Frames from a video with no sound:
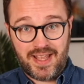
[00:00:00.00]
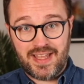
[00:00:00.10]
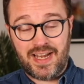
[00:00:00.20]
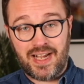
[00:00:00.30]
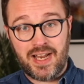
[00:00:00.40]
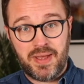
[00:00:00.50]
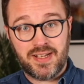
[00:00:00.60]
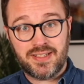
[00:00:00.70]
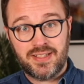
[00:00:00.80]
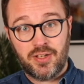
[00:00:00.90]
that
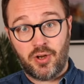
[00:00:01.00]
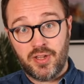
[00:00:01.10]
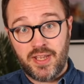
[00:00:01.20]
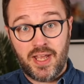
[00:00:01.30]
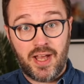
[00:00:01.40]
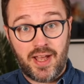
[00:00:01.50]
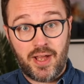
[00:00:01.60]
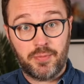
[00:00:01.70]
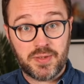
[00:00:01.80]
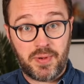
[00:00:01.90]
limit on the
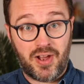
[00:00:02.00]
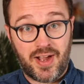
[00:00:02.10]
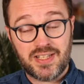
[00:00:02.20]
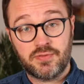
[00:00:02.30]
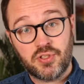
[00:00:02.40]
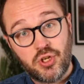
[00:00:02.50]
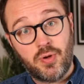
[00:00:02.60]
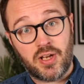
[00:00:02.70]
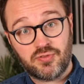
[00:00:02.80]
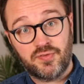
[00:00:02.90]
Help to Buy ISA was
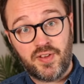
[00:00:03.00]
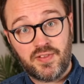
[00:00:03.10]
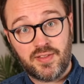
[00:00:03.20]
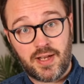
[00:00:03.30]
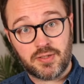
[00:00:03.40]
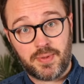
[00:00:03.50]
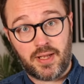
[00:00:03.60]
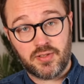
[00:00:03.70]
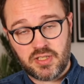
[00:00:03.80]
£250,000.